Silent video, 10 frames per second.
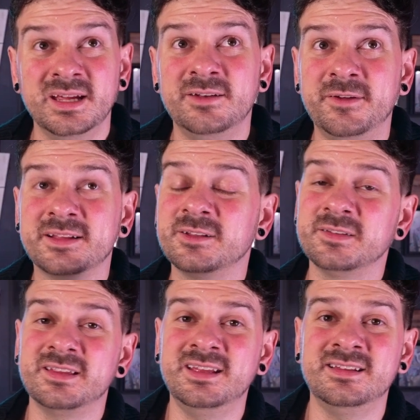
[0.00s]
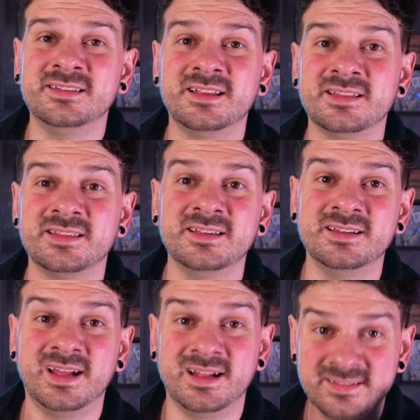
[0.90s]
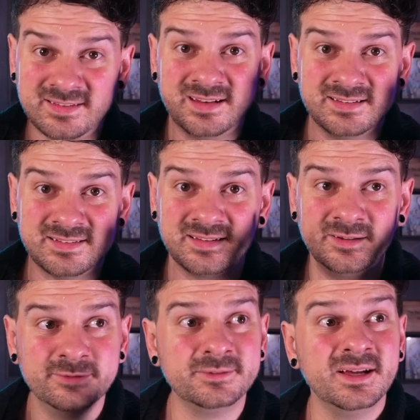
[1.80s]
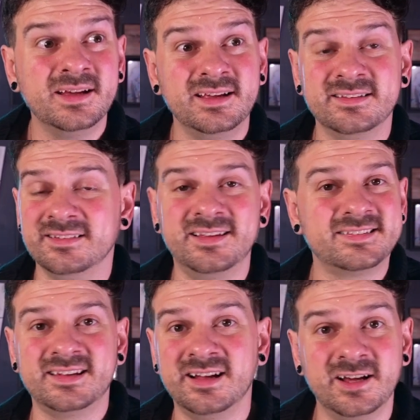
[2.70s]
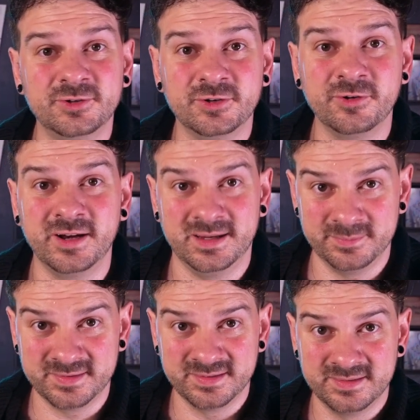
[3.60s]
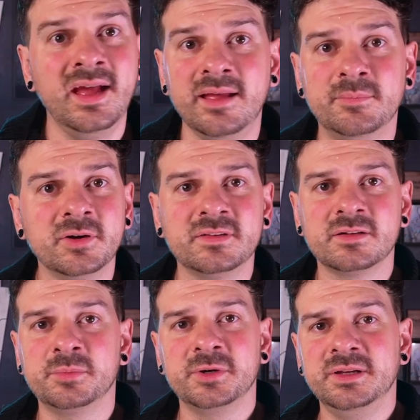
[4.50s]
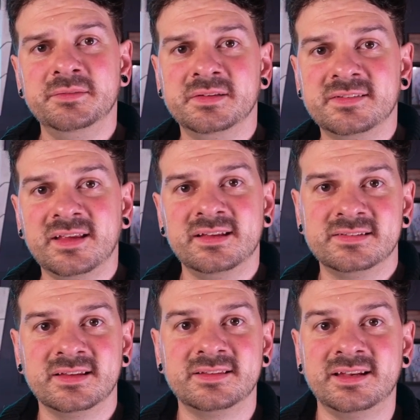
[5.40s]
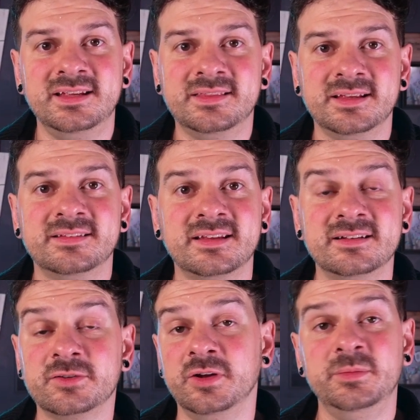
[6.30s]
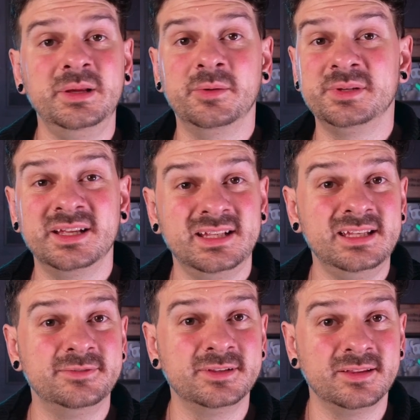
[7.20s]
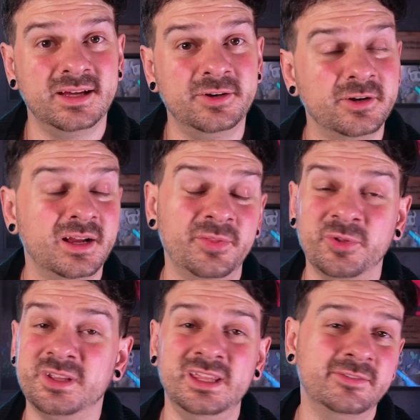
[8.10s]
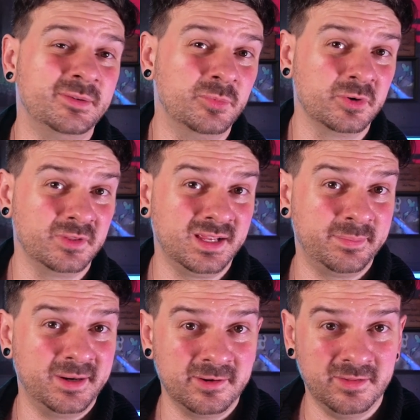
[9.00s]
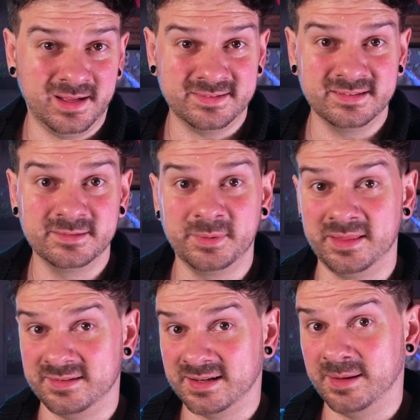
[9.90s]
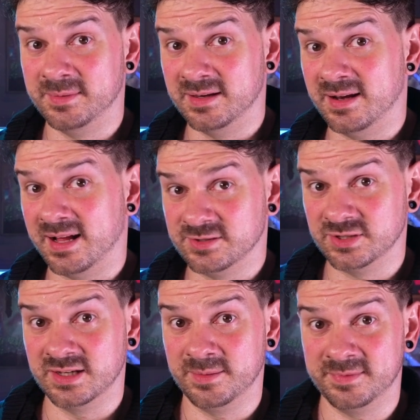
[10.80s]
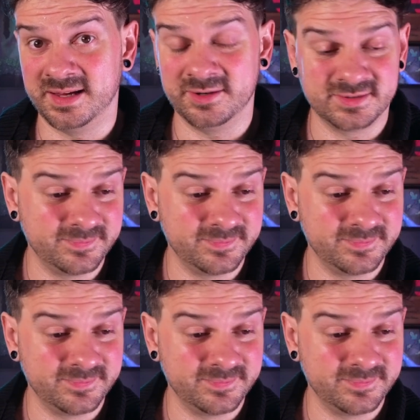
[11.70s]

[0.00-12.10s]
In fact, they're saying that the headset itself is less than 100 grams. And Mark Zuckerberg even says that he thinks that it's going to be able to get even lighter and look even more like a pair of glasses by the time that it actually comes out.